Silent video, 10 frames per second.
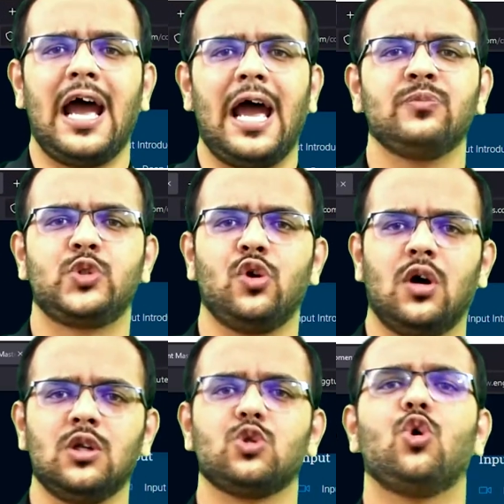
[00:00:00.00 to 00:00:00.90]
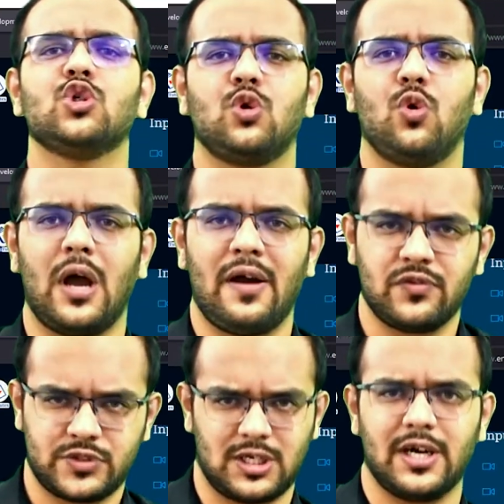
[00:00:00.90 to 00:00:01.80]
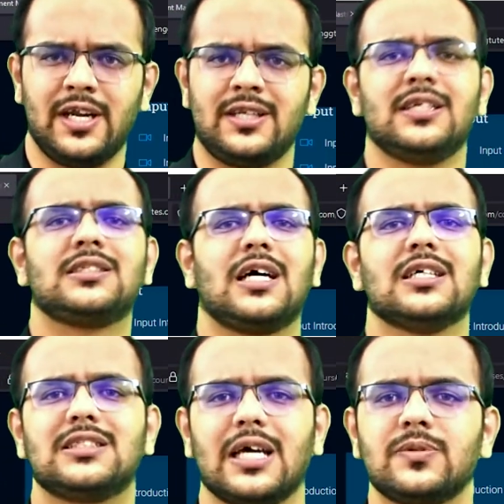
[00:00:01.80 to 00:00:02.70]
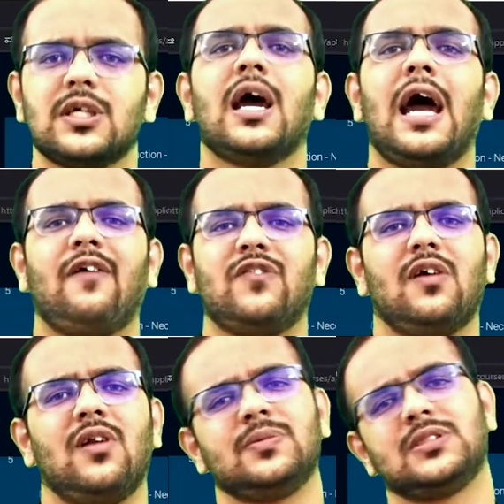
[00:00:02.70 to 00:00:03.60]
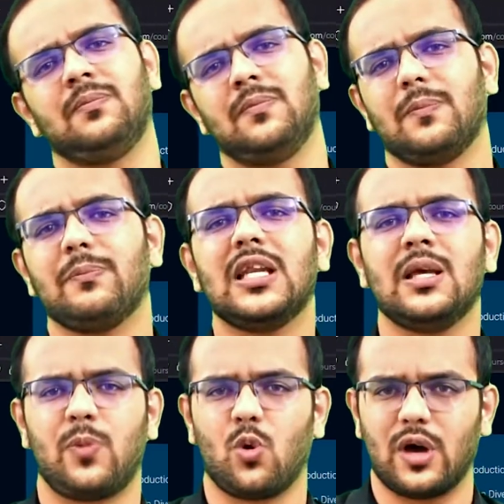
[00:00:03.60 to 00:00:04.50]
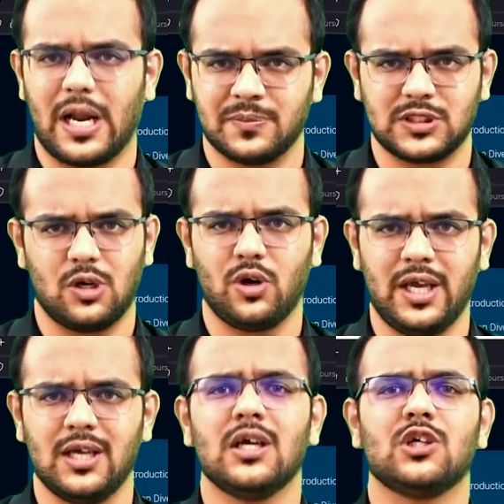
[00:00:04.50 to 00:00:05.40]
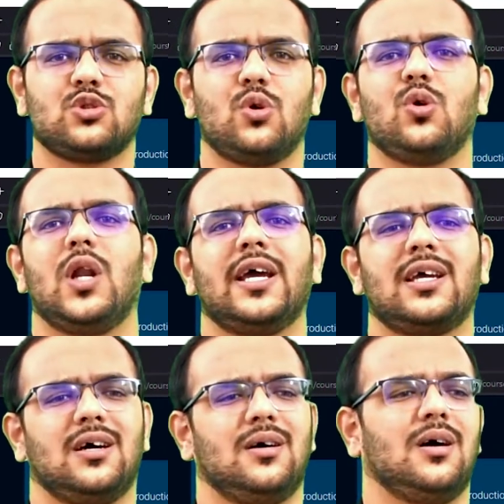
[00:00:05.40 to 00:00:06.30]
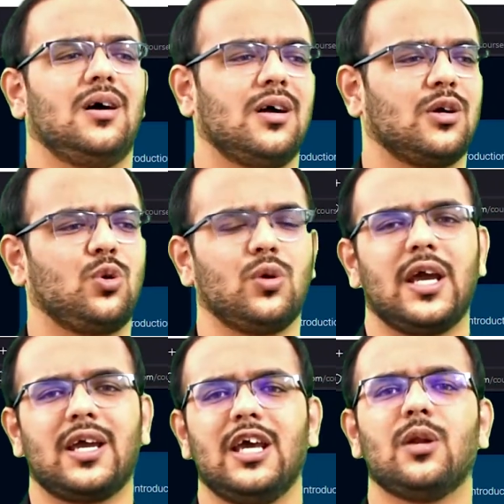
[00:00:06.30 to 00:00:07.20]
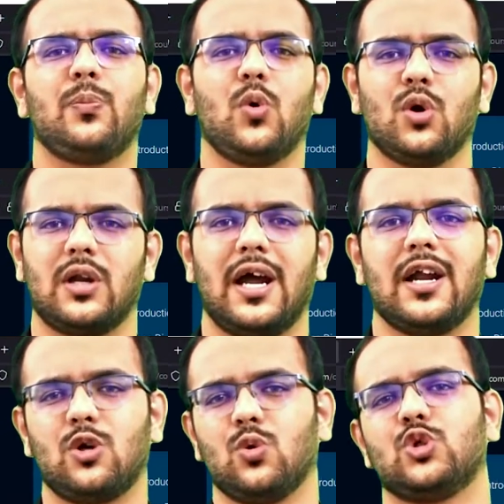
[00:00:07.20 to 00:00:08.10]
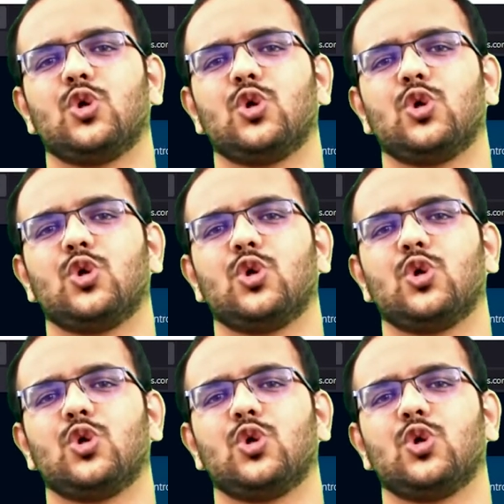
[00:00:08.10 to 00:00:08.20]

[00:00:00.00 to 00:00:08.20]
I am sure those who have studied these concepts have developed some mini programs. Okay, so like to take input and to